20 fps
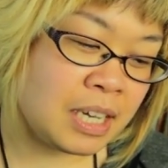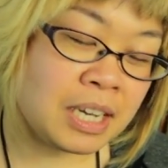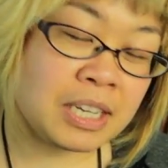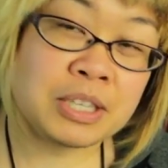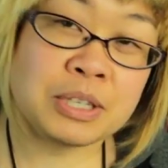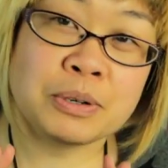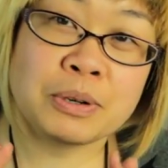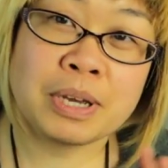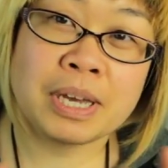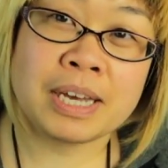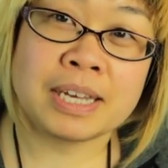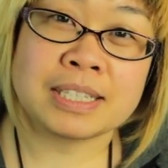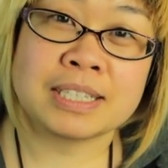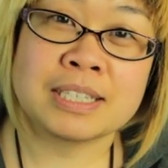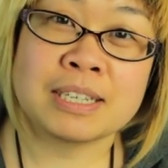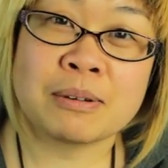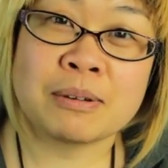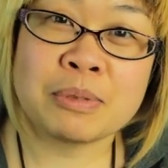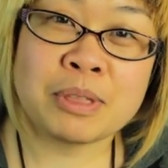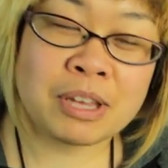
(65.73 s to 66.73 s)
You get
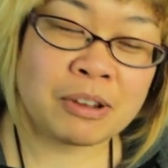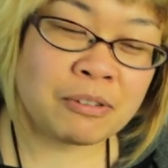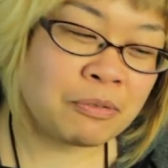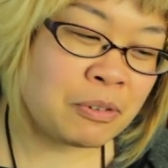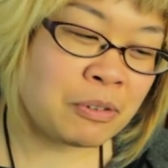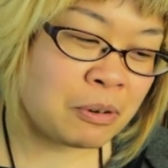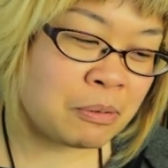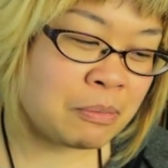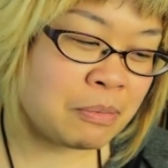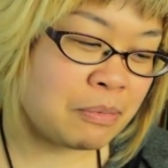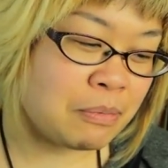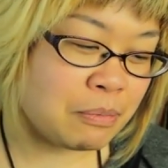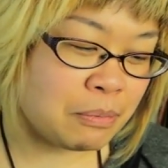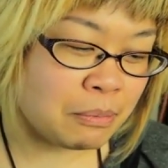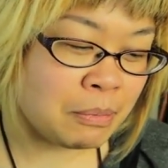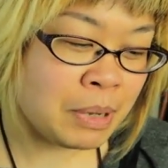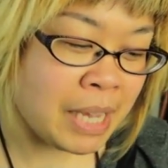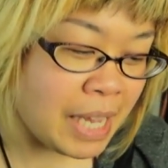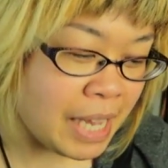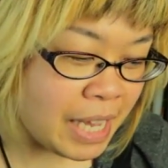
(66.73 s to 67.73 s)
something from
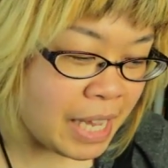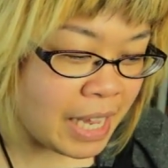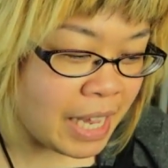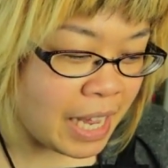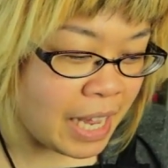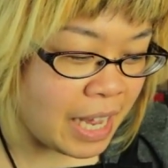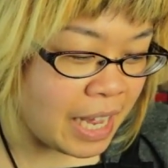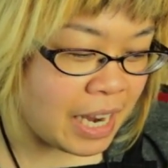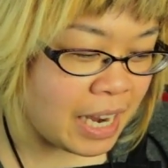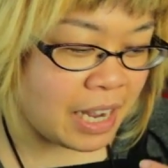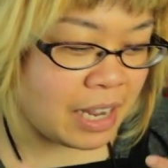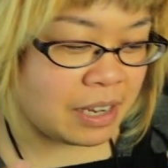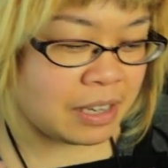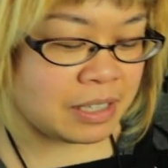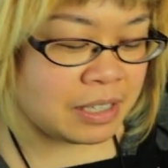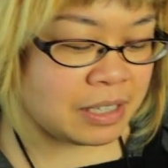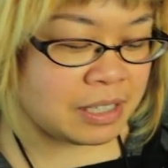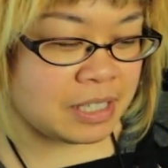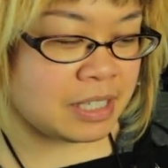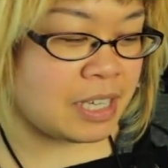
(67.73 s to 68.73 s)
me and
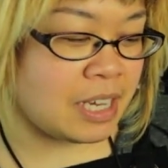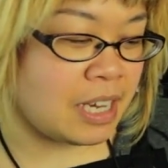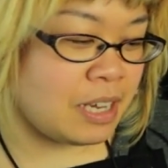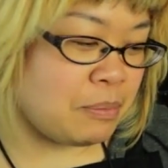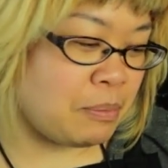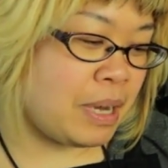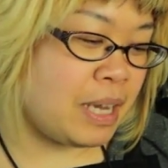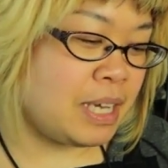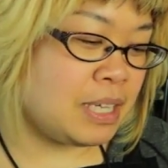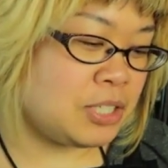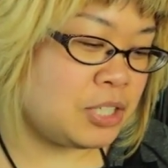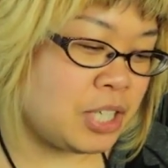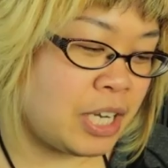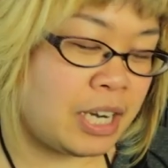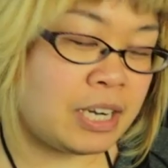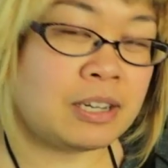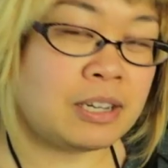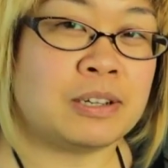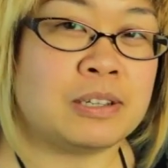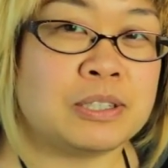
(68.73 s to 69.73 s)
I get my
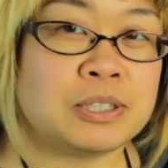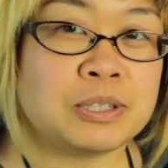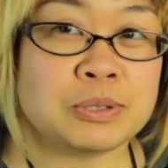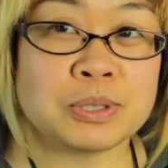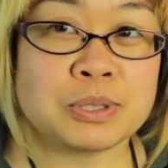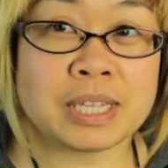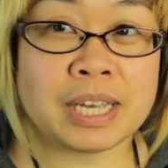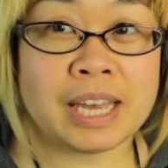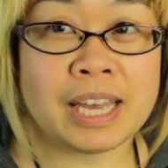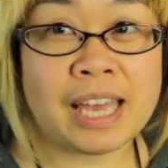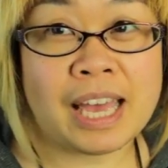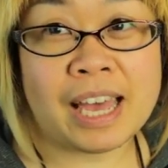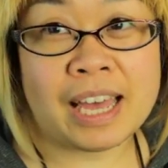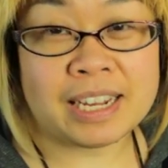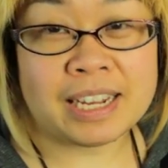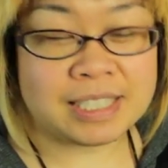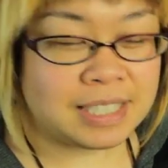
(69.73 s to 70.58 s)
channel to stay as